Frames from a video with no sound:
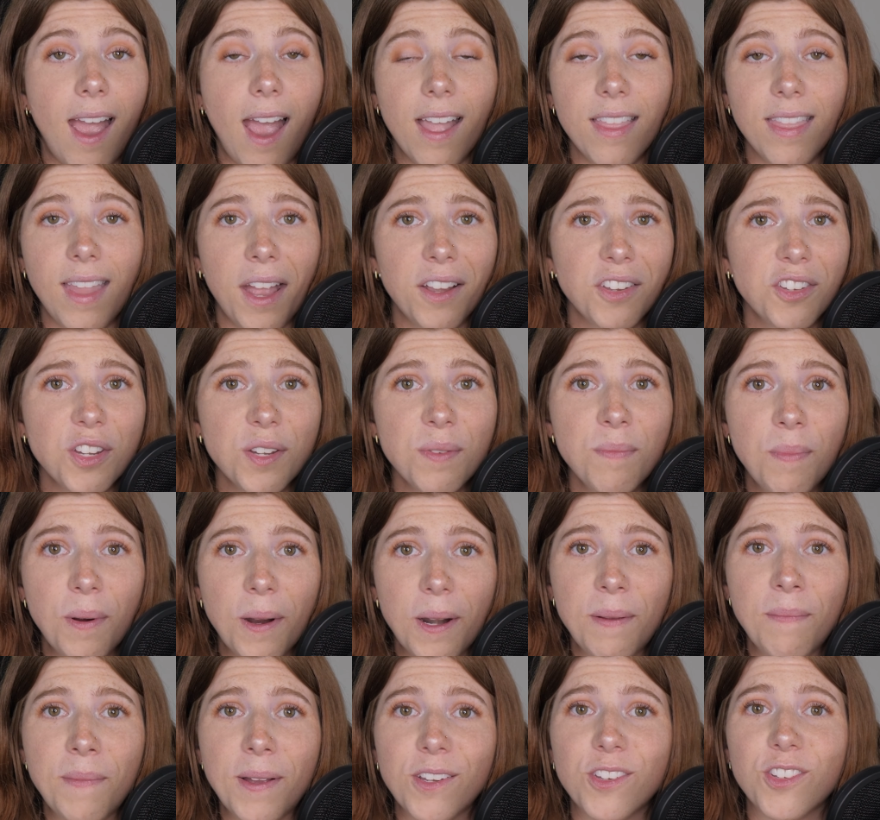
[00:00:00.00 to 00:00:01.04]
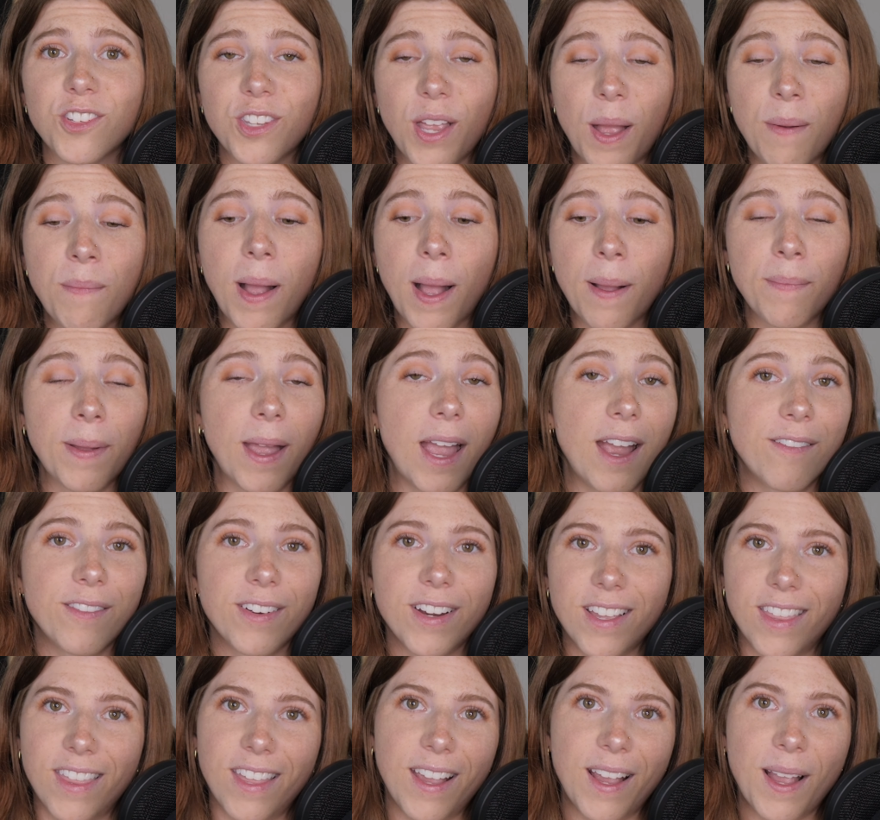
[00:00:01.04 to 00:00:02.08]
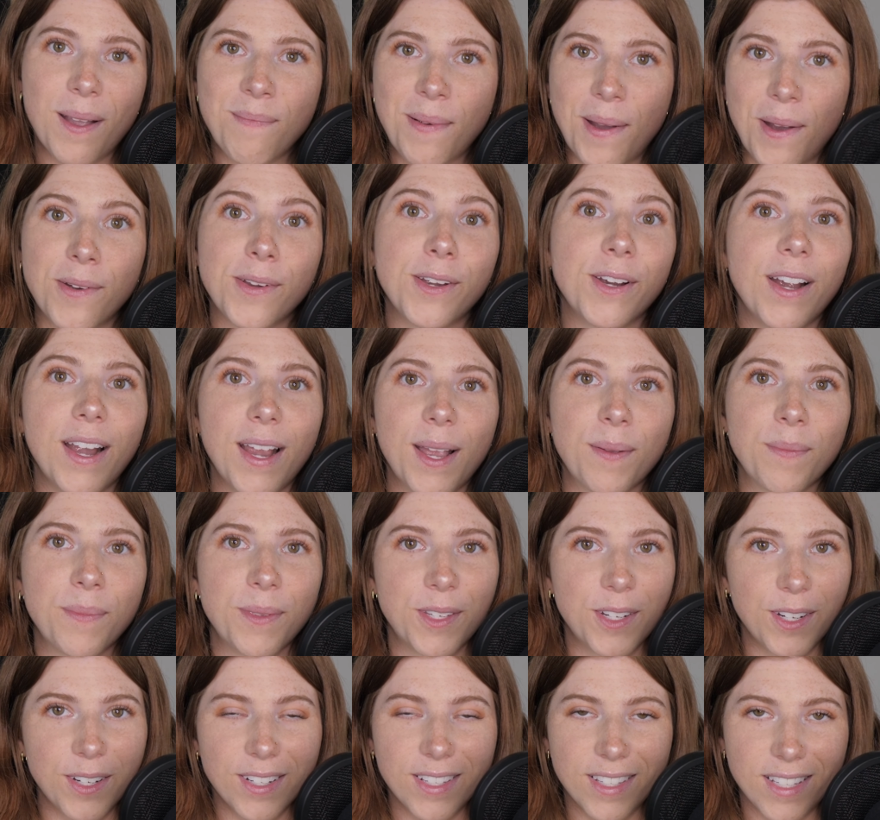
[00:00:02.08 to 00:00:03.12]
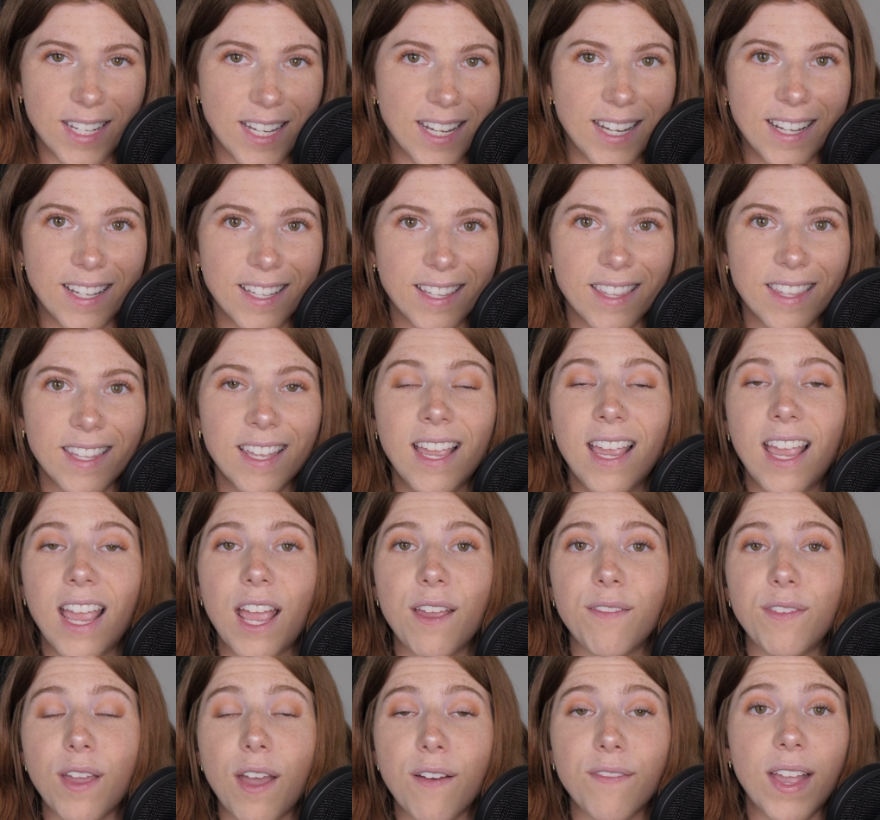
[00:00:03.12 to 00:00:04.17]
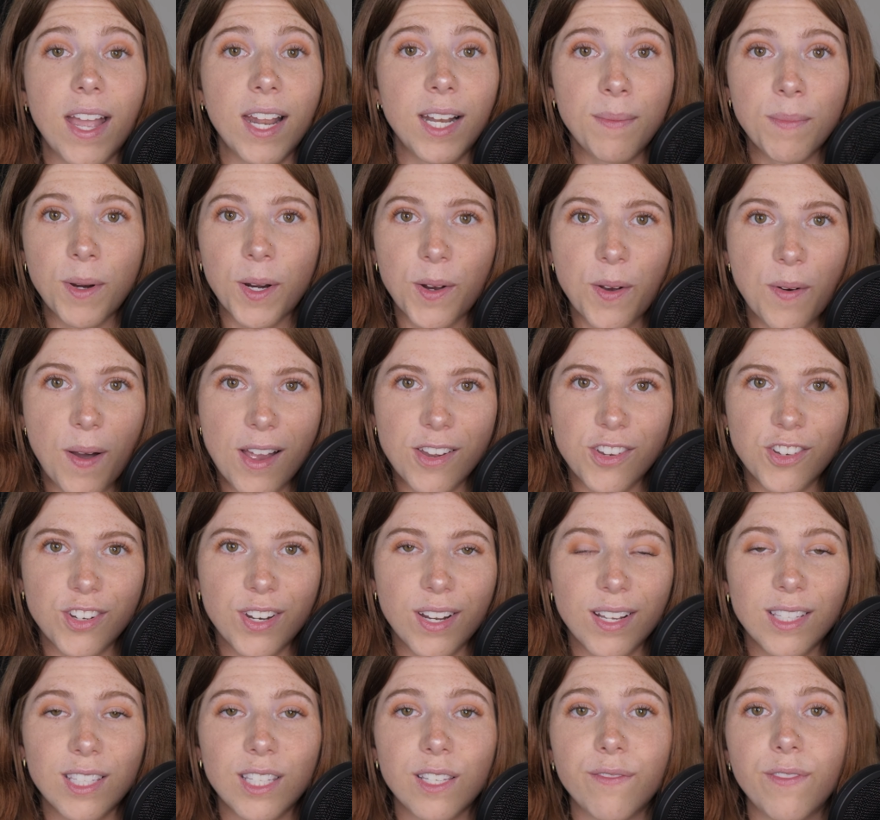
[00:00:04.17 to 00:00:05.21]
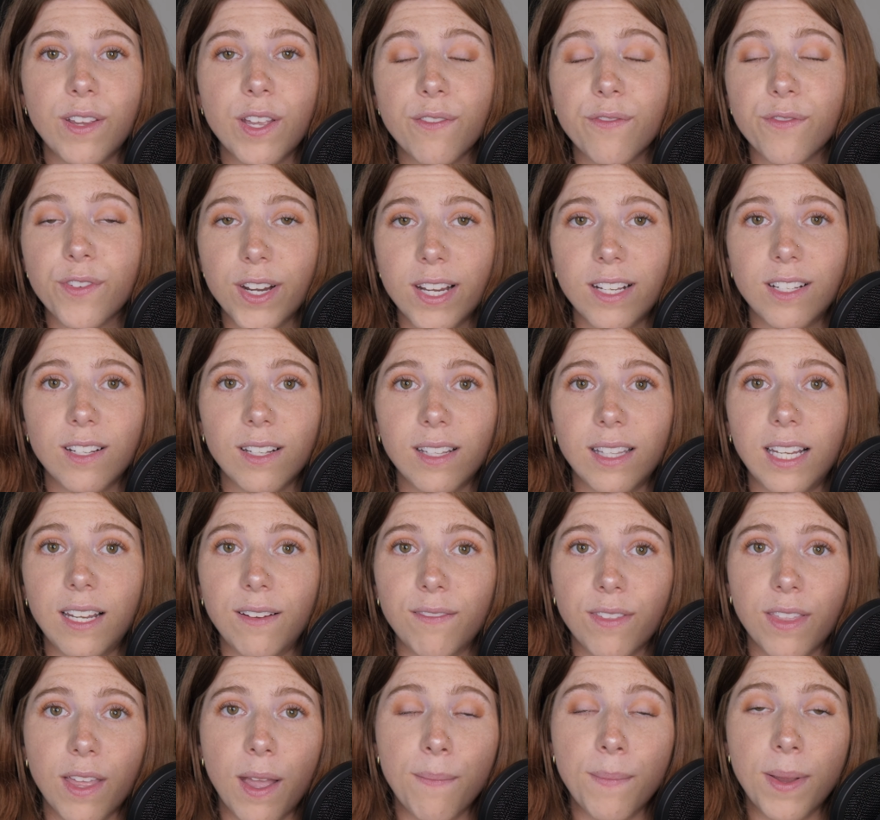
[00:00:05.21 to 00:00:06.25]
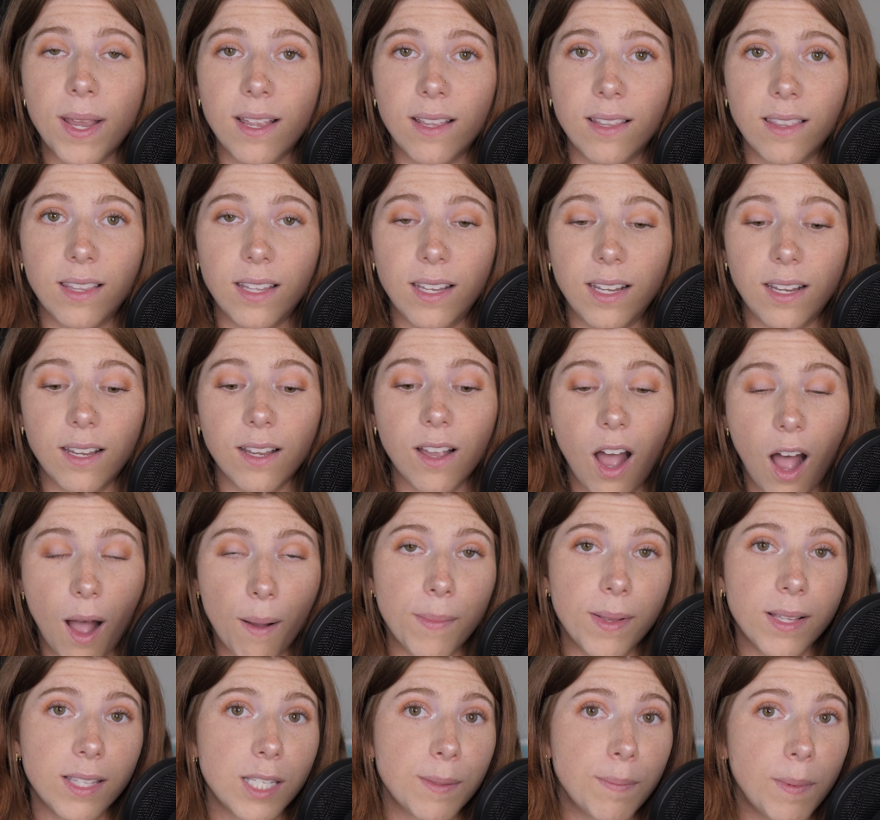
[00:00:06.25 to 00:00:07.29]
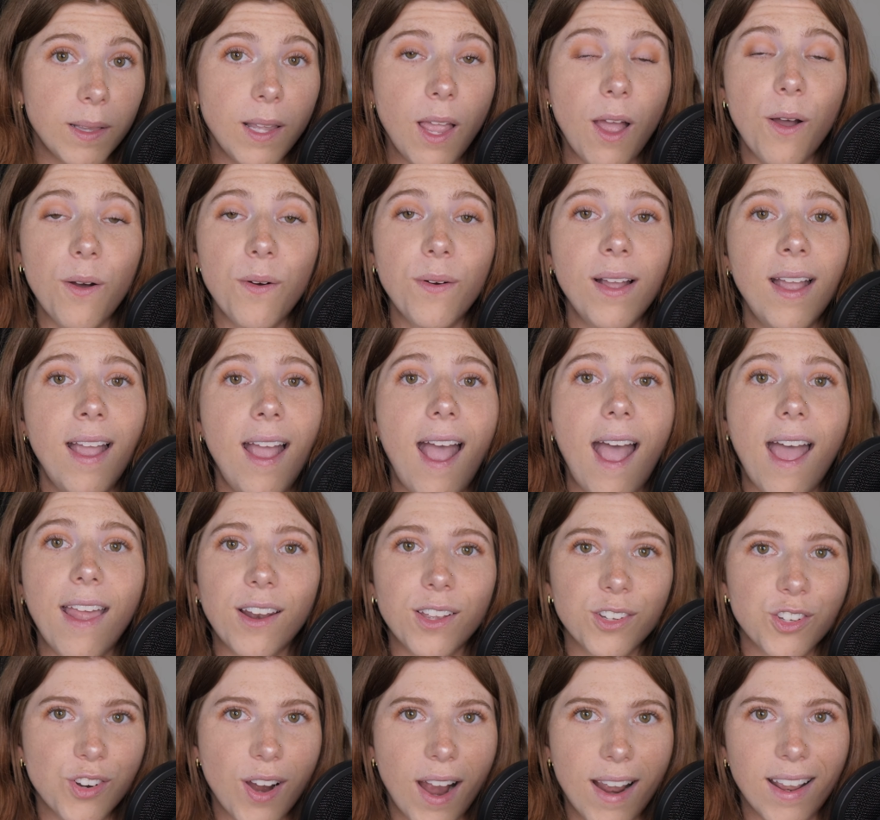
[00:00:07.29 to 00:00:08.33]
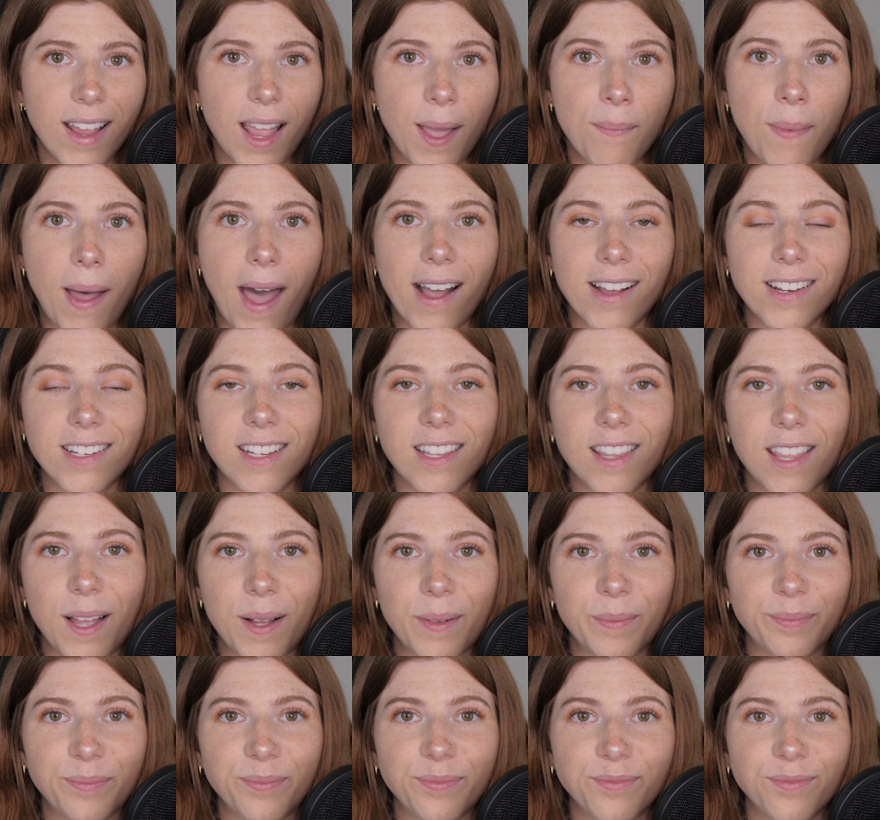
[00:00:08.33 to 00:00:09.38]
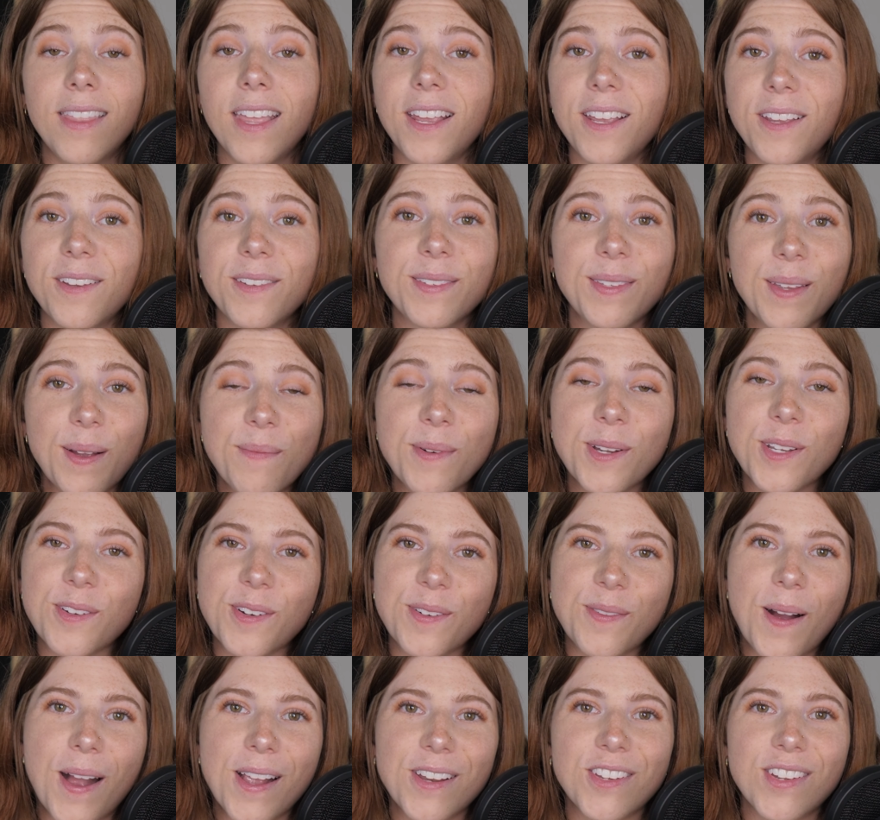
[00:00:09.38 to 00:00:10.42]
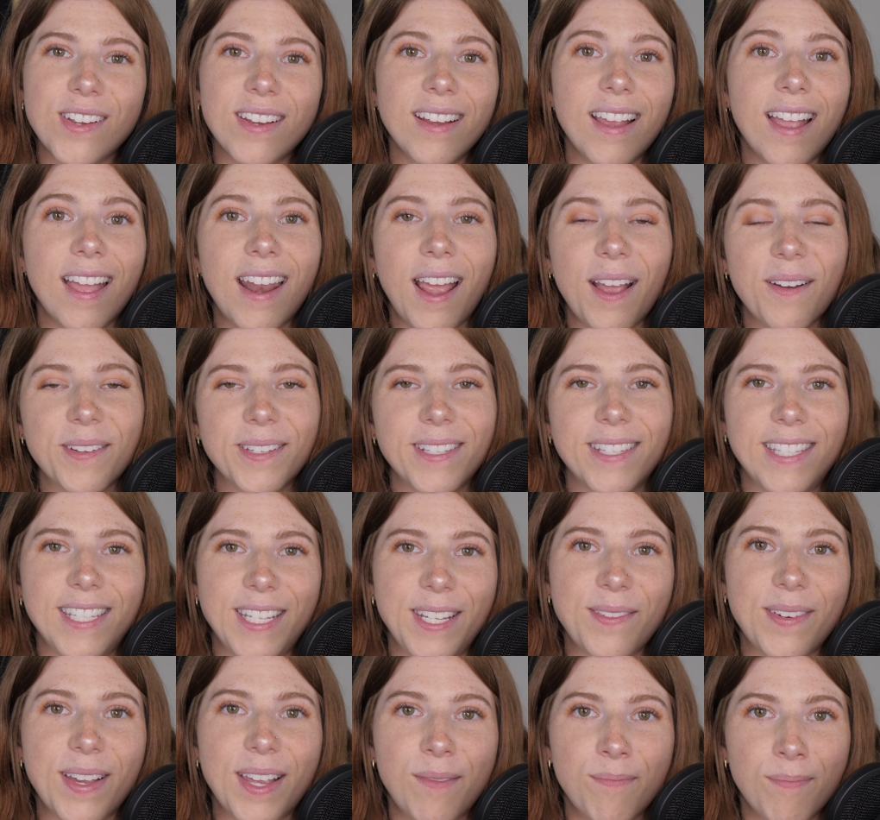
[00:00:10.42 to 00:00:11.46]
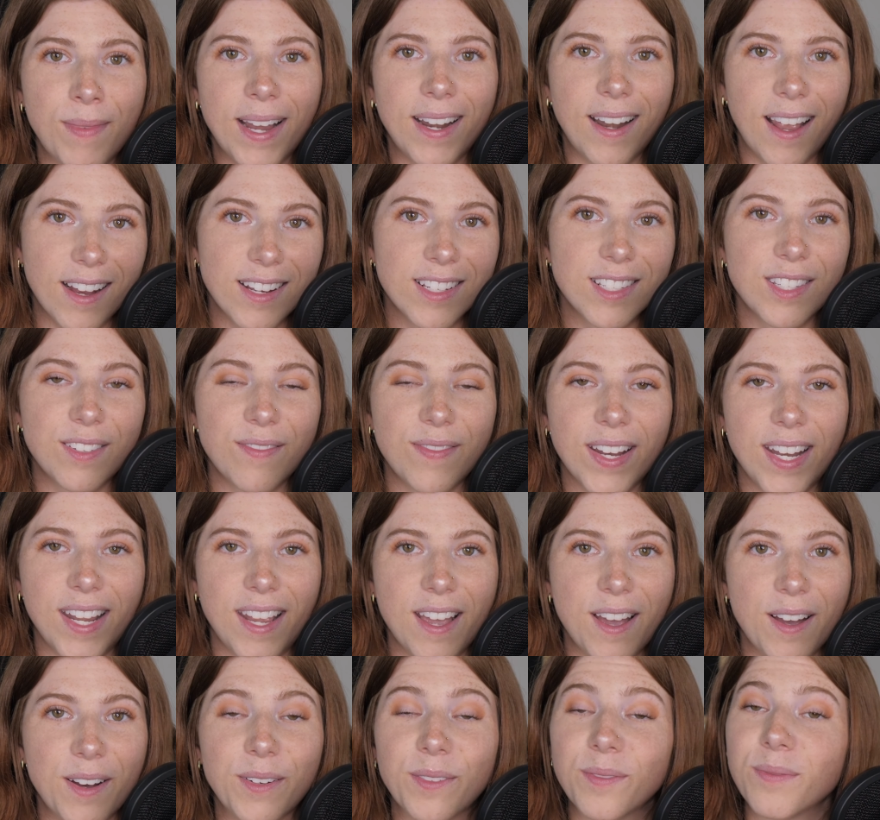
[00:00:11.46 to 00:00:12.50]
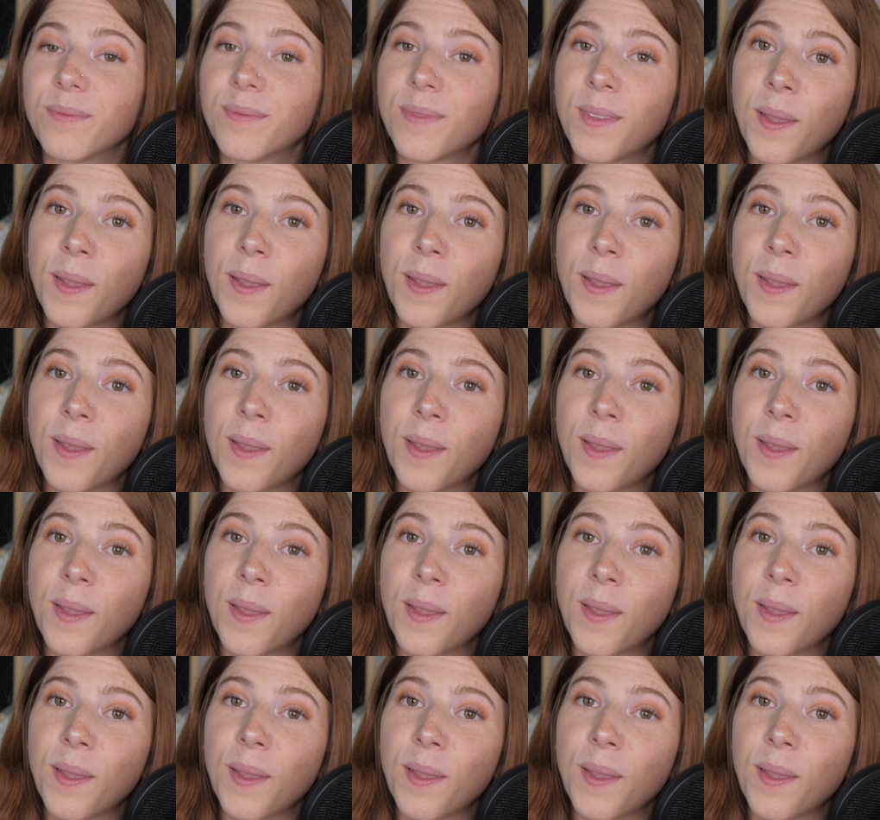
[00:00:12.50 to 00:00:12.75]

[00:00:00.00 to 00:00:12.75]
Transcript: And that should pretty much sum up everything about your hamster's teeth. If you have any more questions, feel free to leave them in the comments below and I'll try to get back to them. Thank you so much for watching and I will see you in my next video.